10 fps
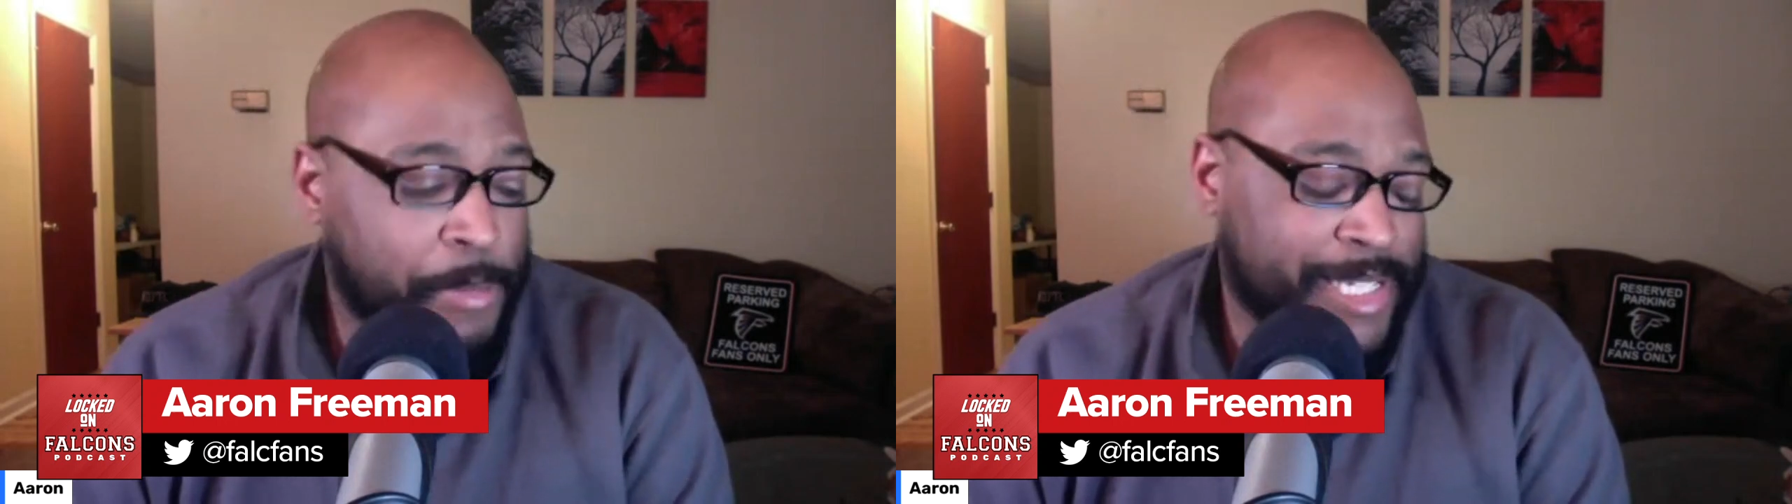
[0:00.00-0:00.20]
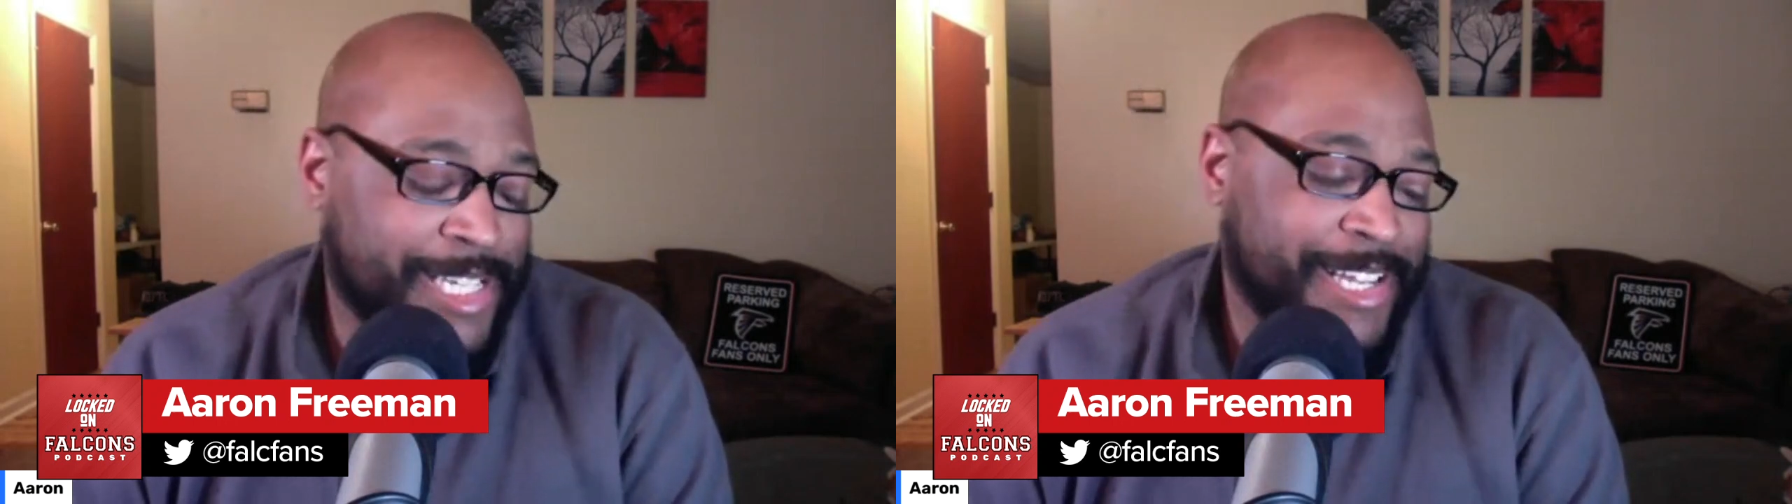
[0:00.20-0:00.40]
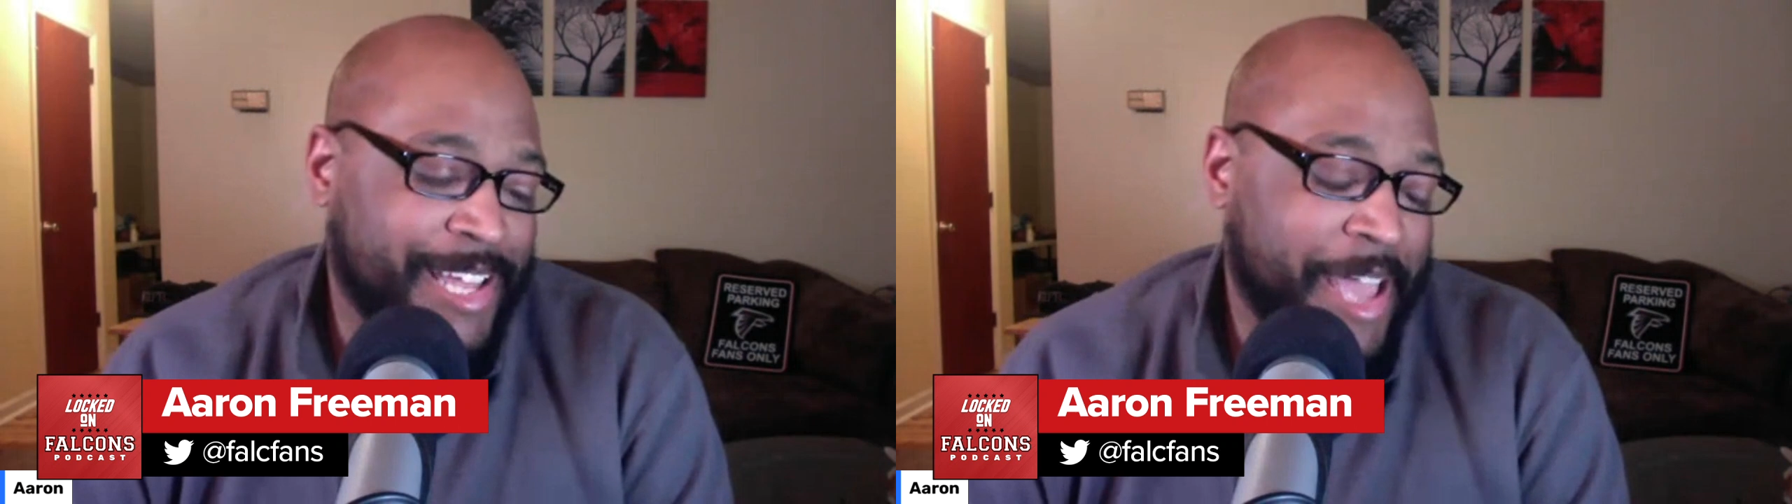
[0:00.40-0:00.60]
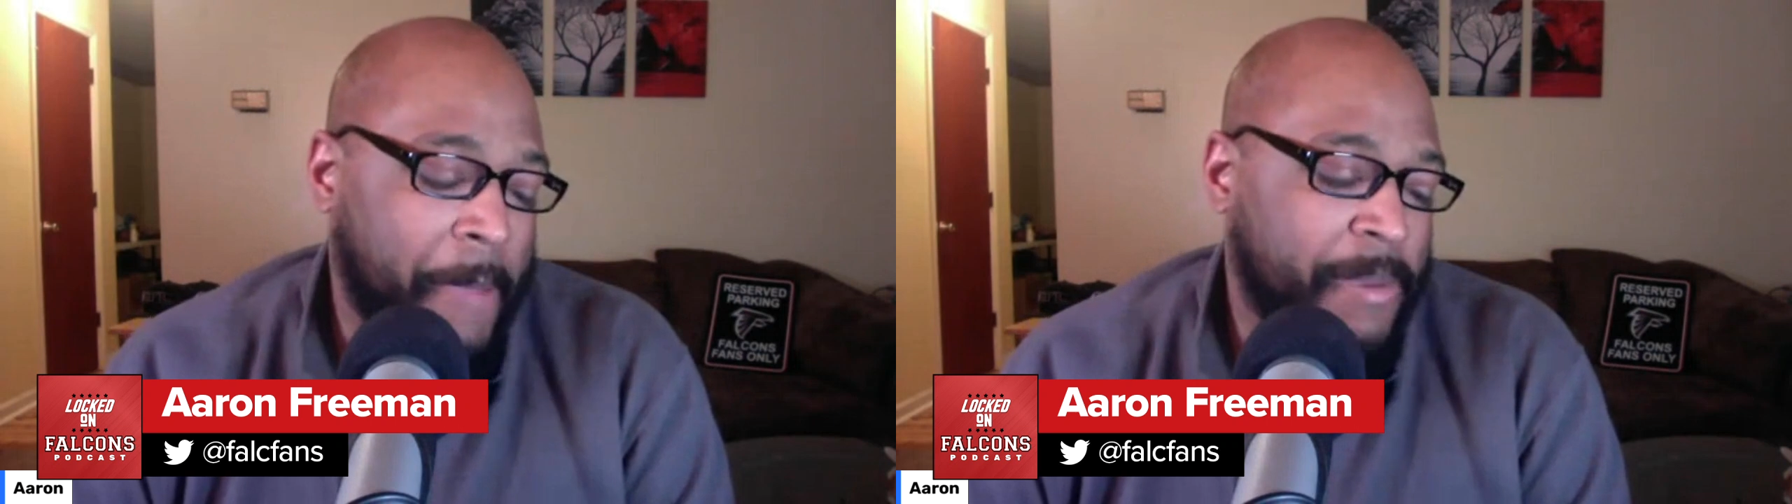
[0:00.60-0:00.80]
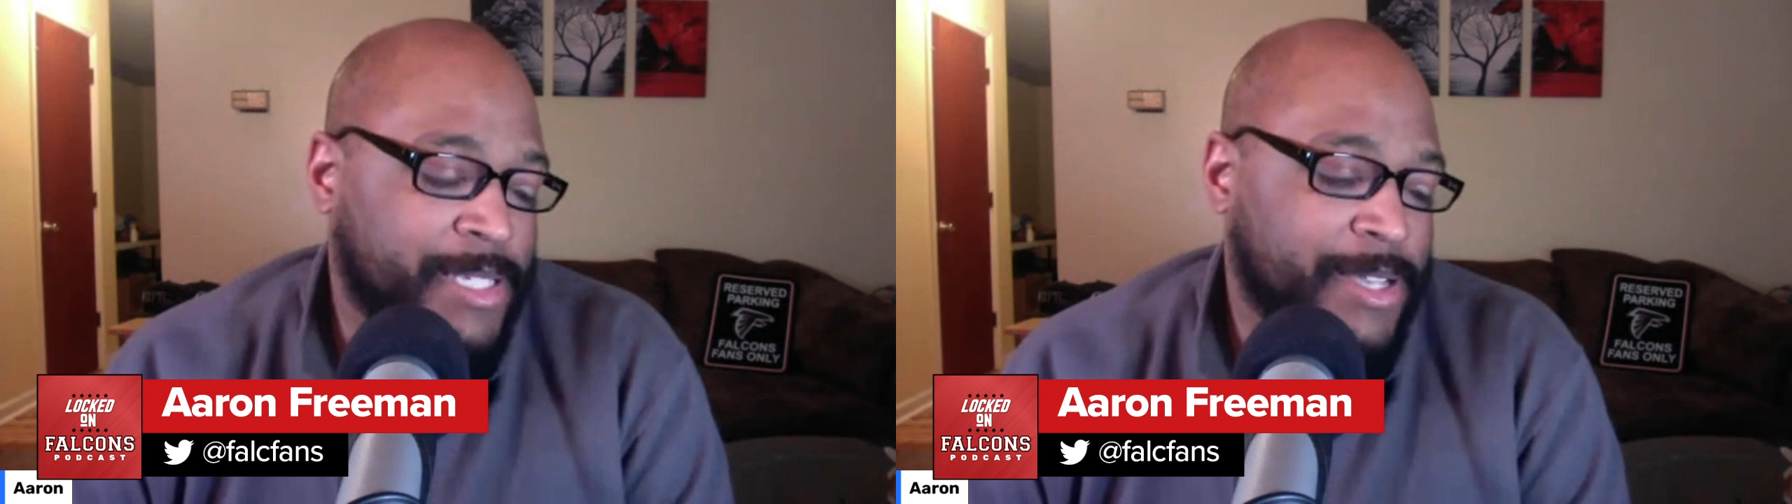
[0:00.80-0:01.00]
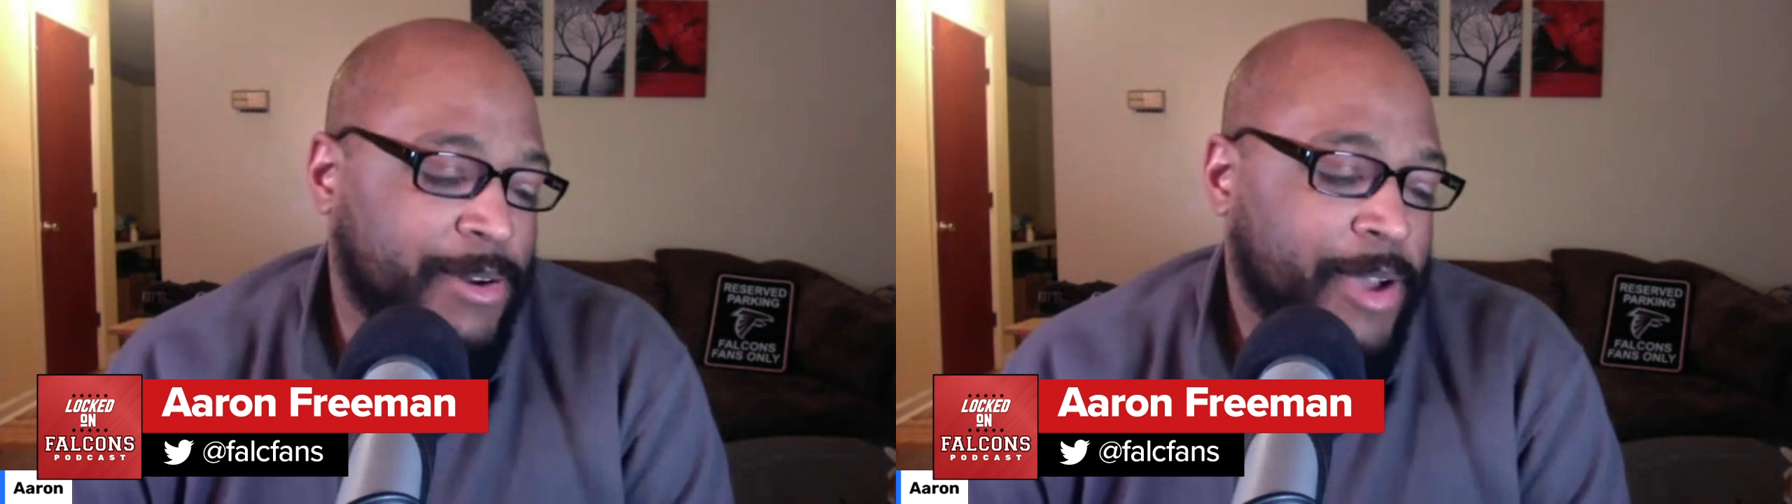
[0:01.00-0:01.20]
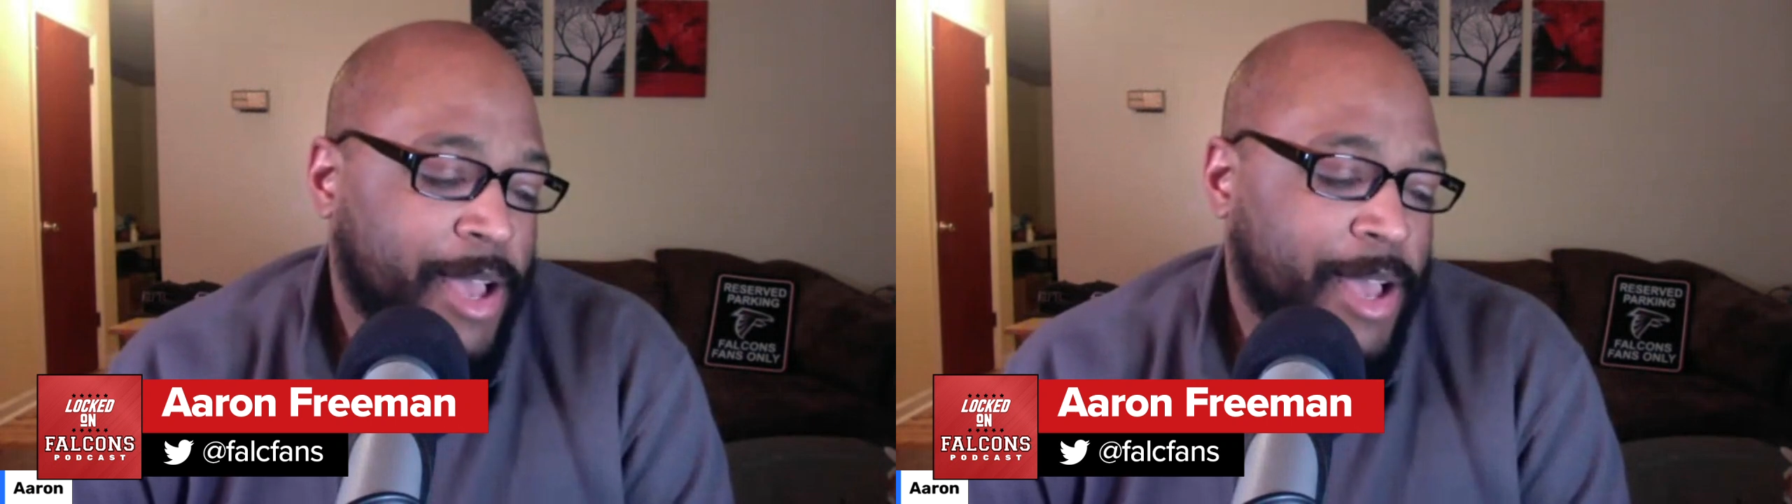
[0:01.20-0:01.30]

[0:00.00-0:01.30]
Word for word: particularly happy. So,